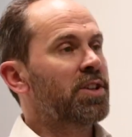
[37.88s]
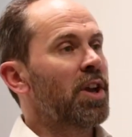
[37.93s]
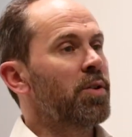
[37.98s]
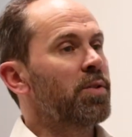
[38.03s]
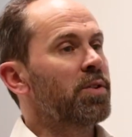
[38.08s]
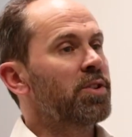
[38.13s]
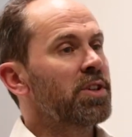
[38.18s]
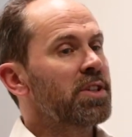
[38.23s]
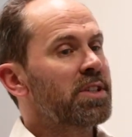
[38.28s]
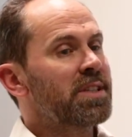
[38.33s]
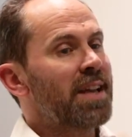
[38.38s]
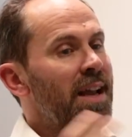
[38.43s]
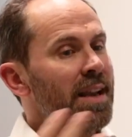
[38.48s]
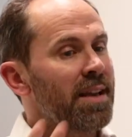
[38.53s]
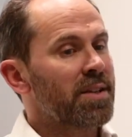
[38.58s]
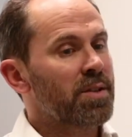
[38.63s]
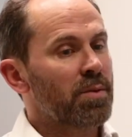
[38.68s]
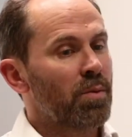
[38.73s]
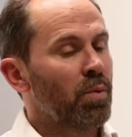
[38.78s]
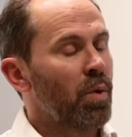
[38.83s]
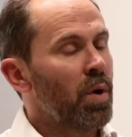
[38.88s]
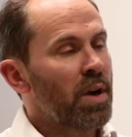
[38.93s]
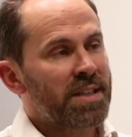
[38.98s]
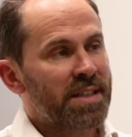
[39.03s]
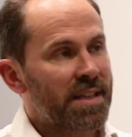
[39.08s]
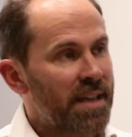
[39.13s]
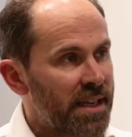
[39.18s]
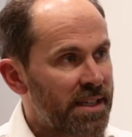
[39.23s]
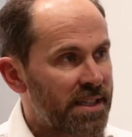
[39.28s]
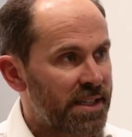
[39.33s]
So just tell us, what is
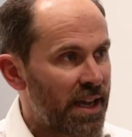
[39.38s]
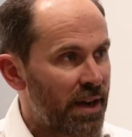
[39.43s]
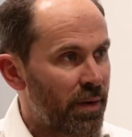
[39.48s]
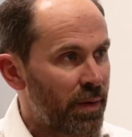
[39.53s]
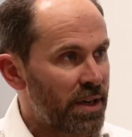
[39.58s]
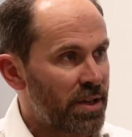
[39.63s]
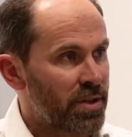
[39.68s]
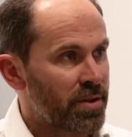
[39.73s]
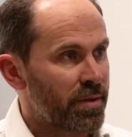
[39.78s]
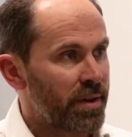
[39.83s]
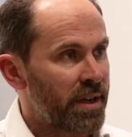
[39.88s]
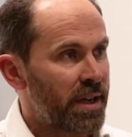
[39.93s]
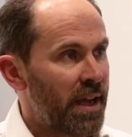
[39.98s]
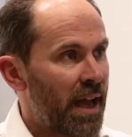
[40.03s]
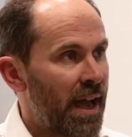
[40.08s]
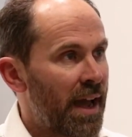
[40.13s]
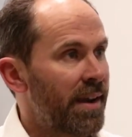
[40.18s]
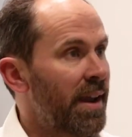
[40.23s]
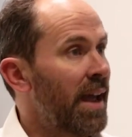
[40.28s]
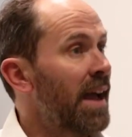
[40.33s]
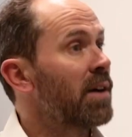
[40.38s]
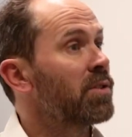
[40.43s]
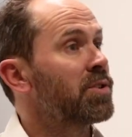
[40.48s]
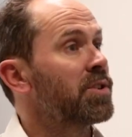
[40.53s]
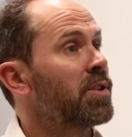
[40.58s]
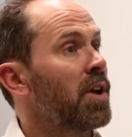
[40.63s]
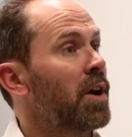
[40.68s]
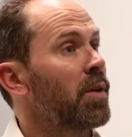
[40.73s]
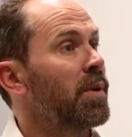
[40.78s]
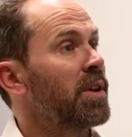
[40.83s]
an ACL injury and how do
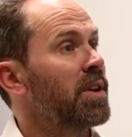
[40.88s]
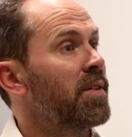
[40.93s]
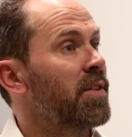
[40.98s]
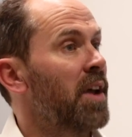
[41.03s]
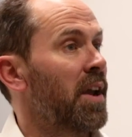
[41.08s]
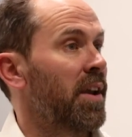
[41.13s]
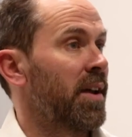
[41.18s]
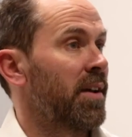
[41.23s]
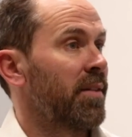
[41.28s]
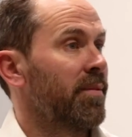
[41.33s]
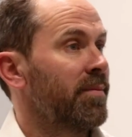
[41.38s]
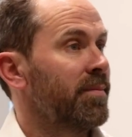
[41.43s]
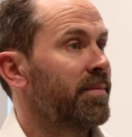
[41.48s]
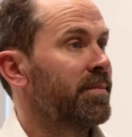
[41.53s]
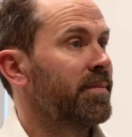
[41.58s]
you know when you've done it?